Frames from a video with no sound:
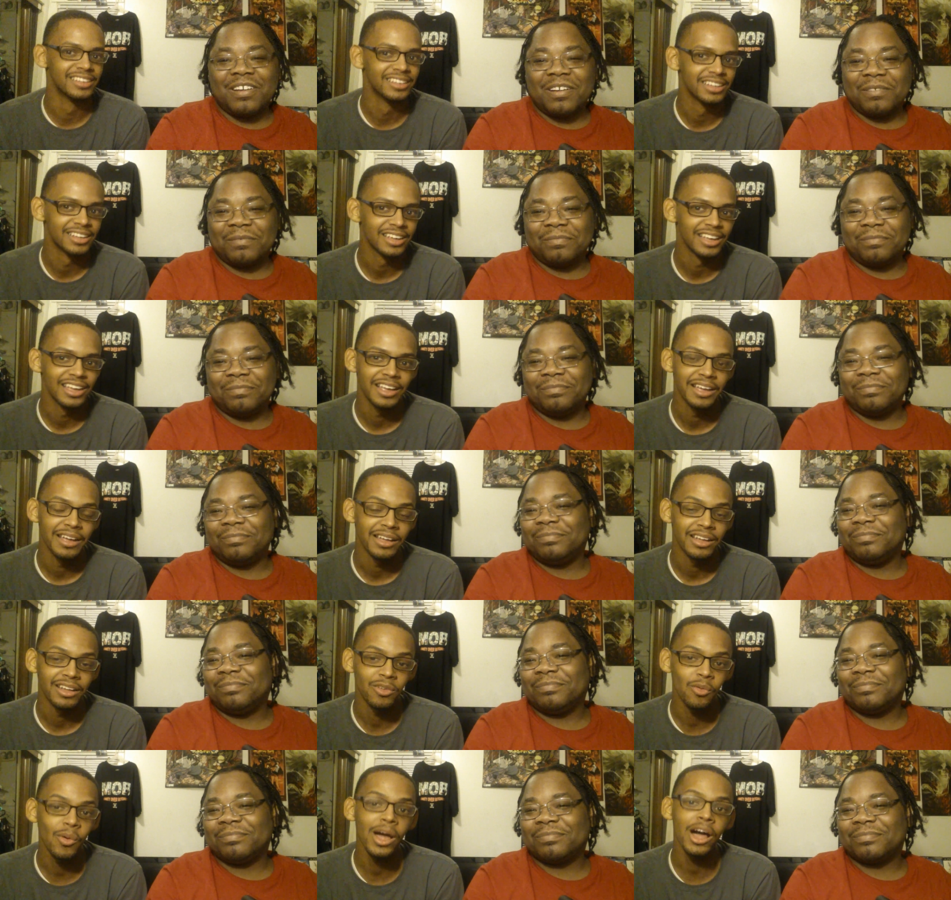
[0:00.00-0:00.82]
Speaker 1: up?
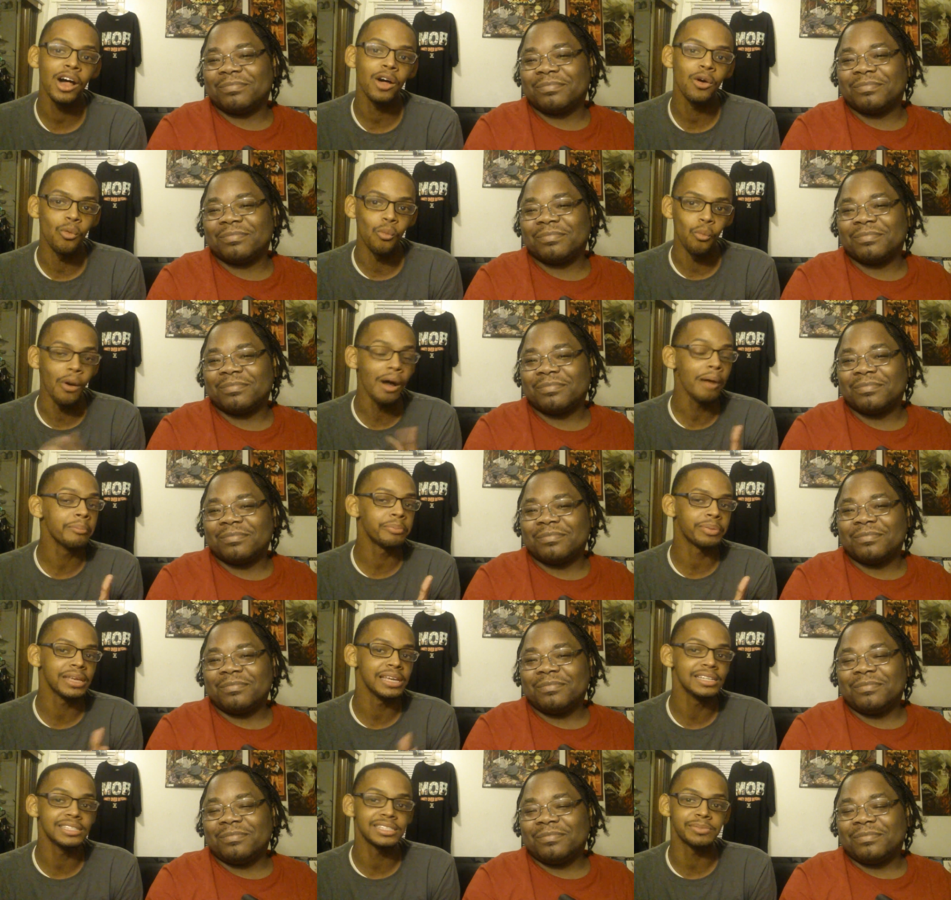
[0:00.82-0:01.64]
Well, One
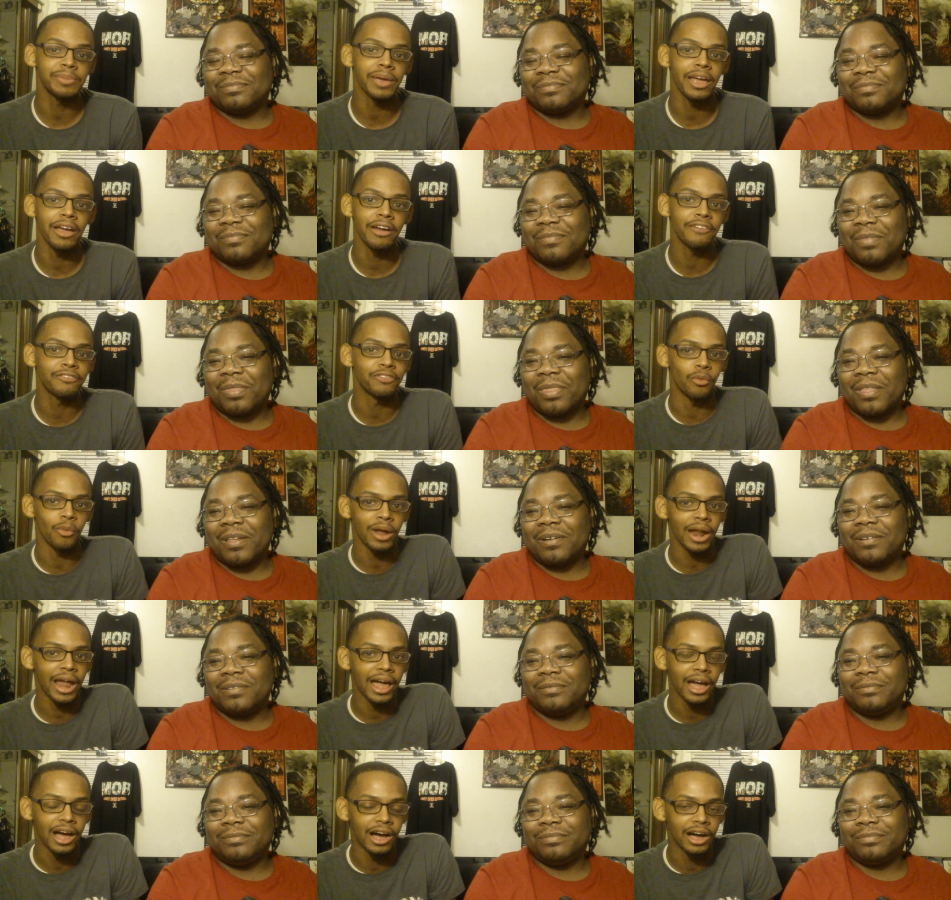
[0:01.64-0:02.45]
Piece, man, from
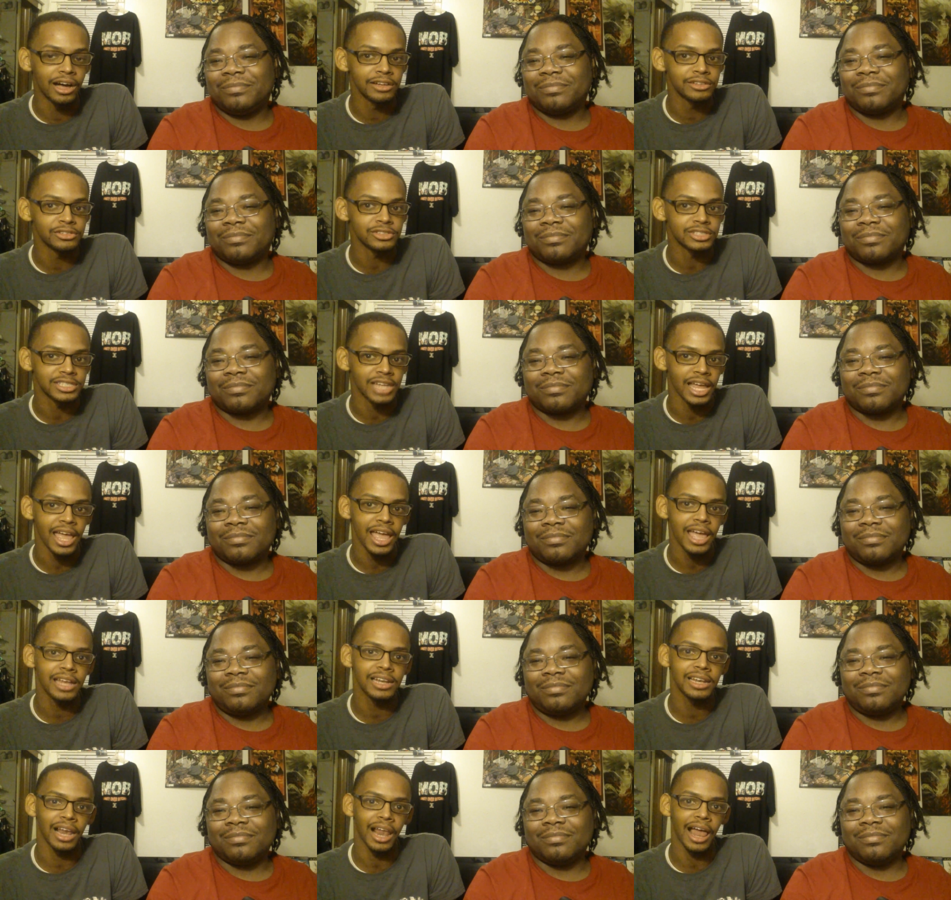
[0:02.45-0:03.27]
what I
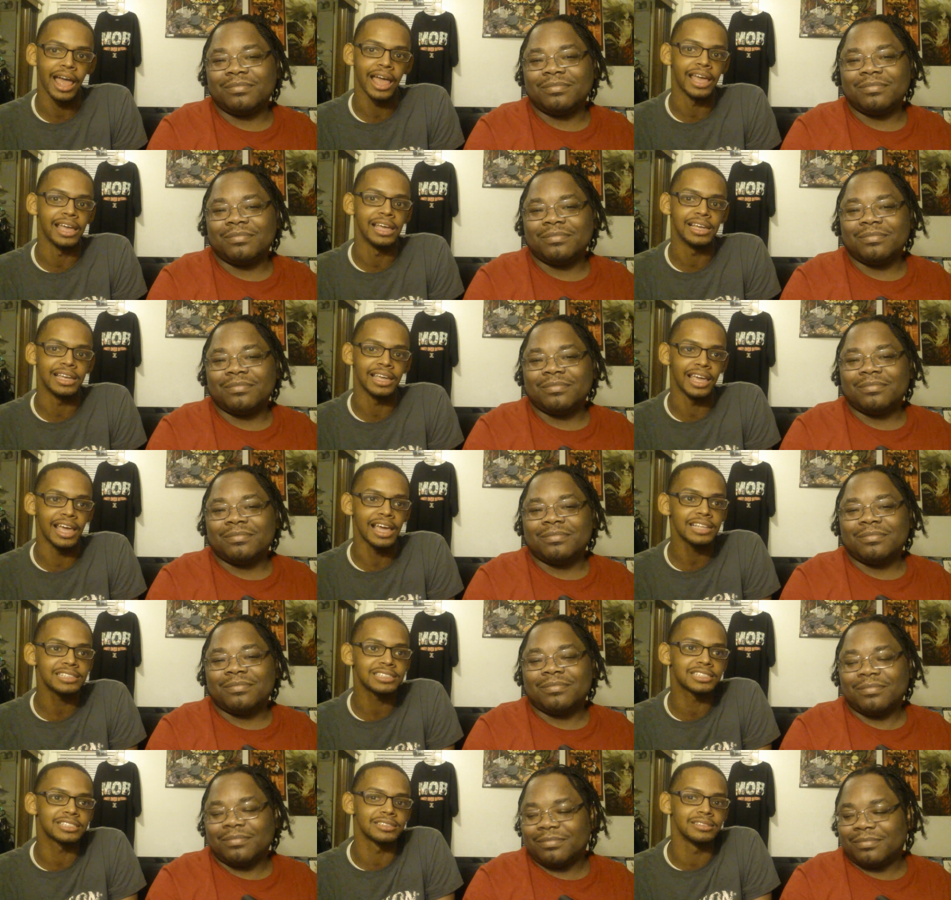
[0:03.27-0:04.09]
understand, like
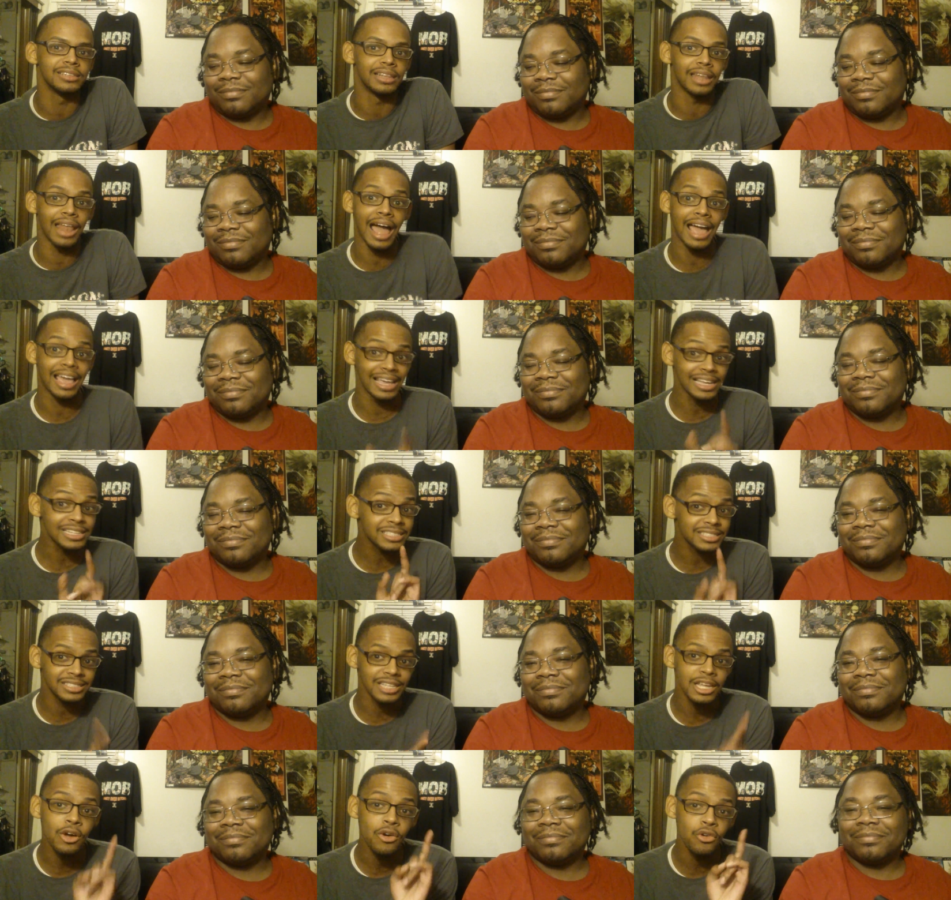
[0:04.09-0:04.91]
it's like
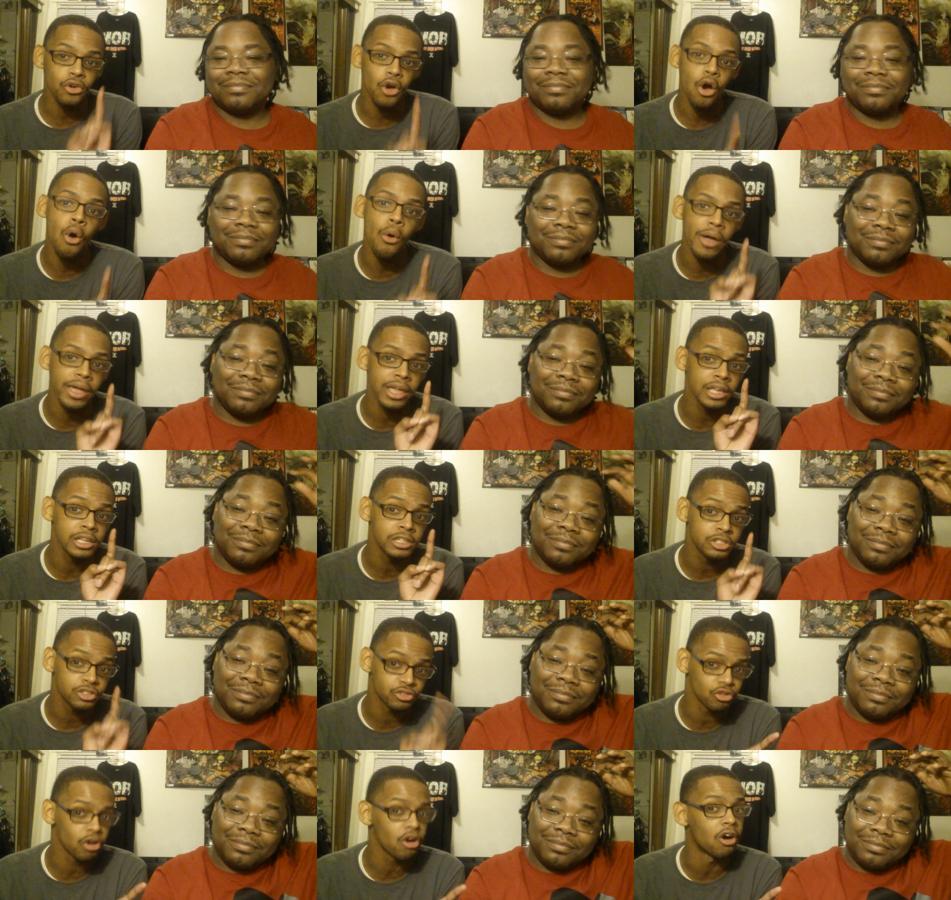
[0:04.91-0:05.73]
it's still
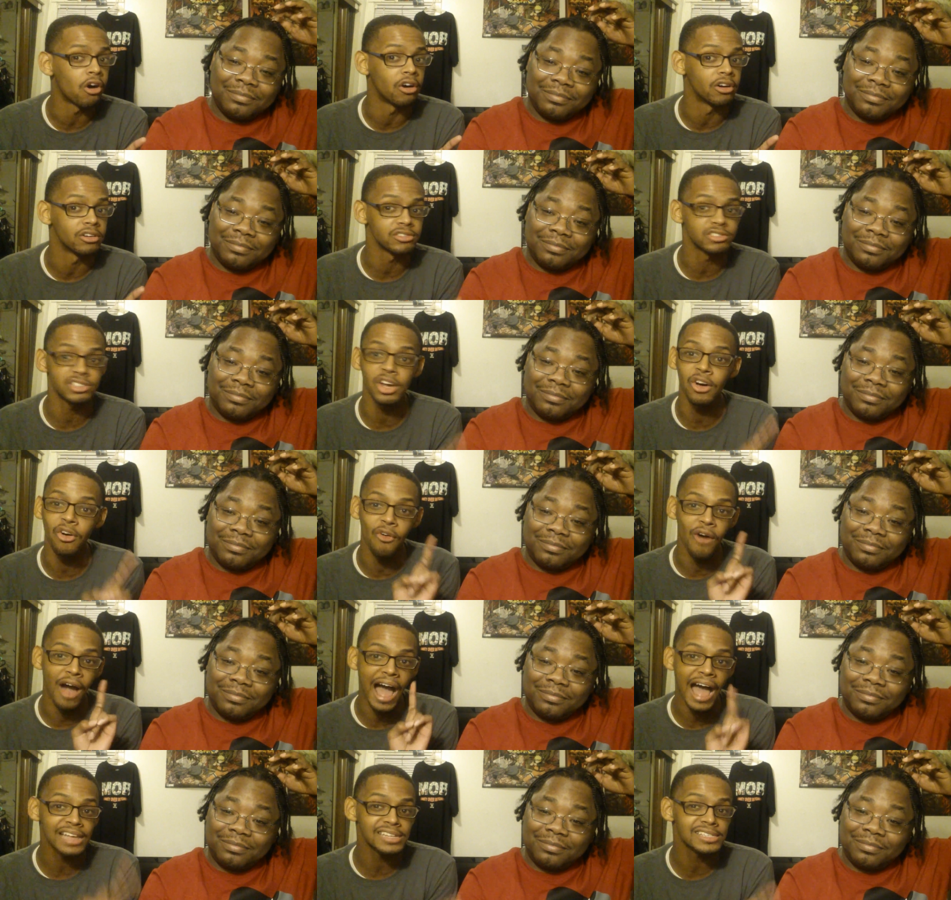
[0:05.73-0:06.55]
going strong.
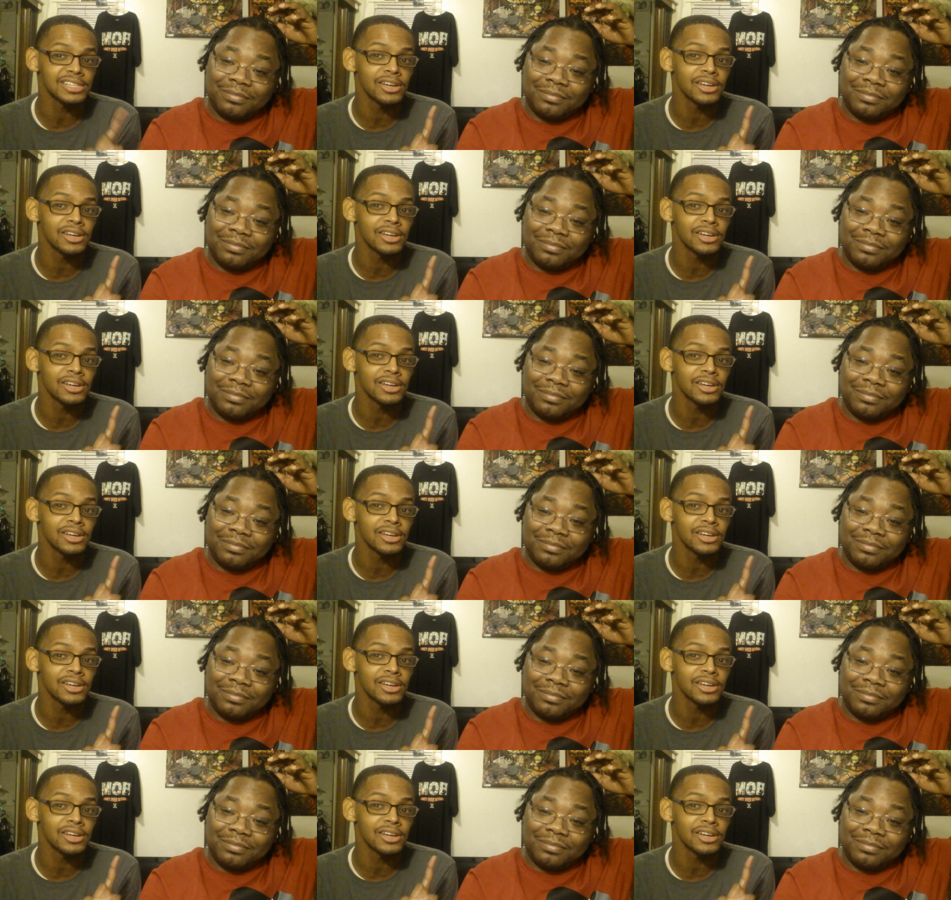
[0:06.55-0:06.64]
So I